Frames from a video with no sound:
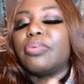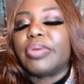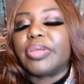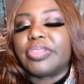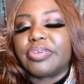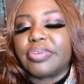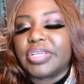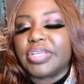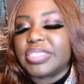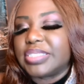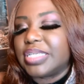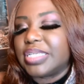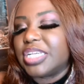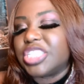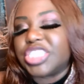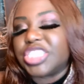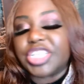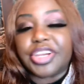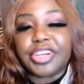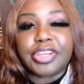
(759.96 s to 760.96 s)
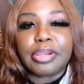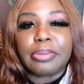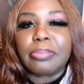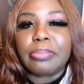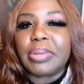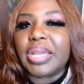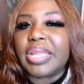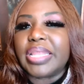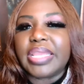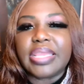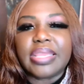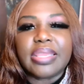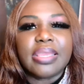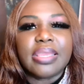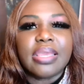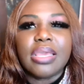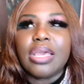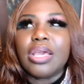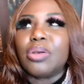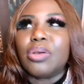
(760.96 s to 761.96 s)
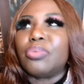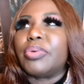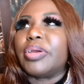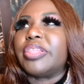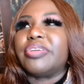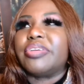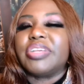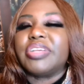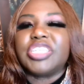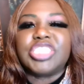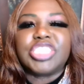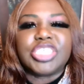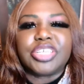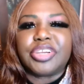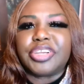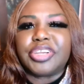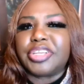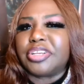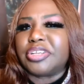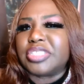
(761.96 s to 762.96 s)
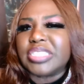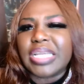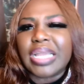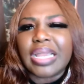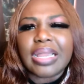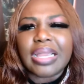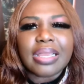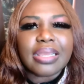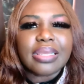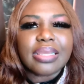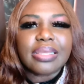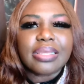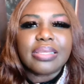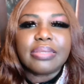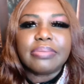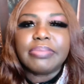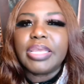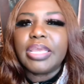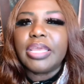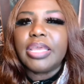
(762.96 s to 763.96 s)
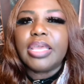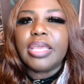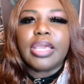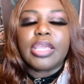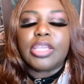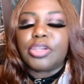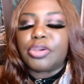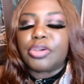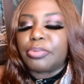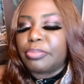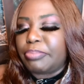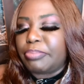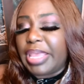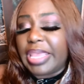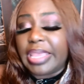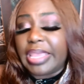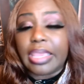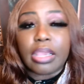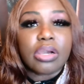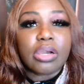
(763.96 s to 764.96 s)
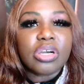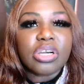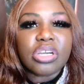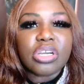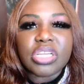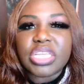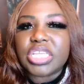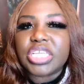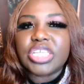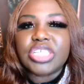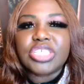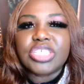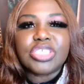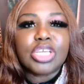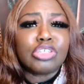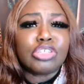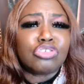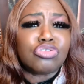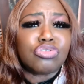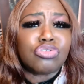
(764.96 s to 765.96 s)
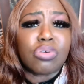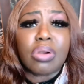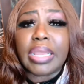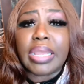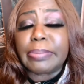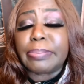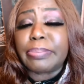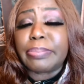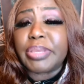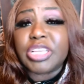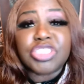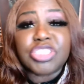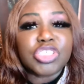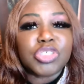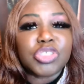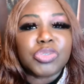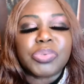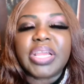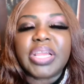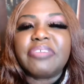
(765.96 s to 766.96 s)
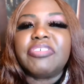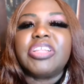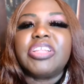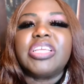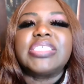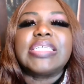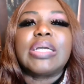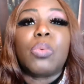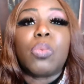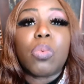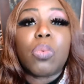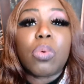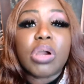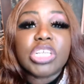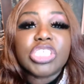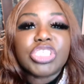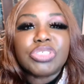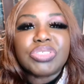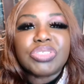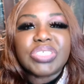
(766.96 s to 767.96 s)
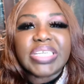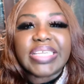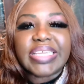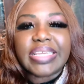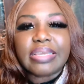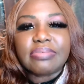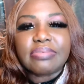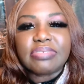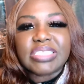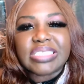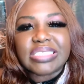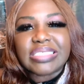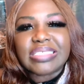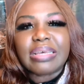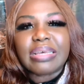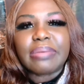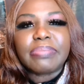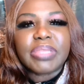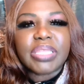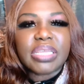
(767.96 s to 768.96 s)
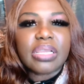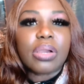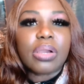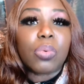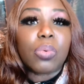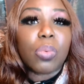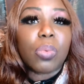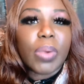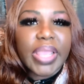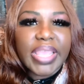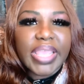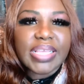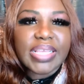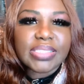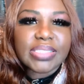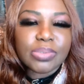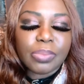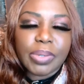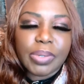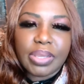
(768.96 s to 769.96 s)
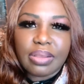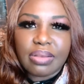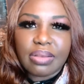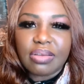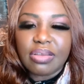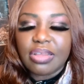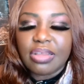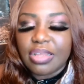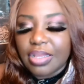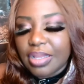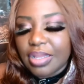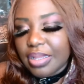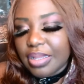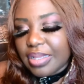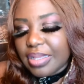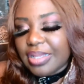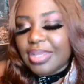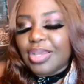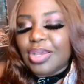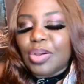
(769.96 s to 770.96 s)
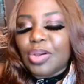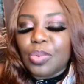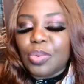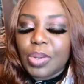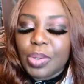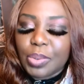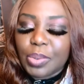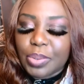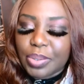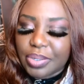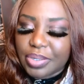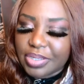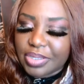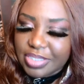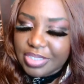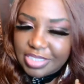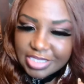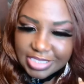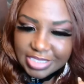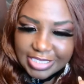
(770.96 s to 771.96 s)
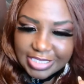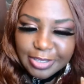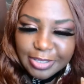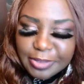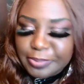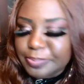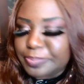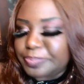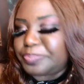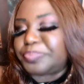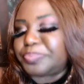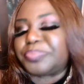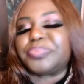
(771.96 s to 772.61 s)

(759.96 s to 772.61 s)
whether it's sharing your money, whether it's sharing your time, you're baking cookies, drawing pictures, whatever it is, I want you to give something away as well. Whew! So,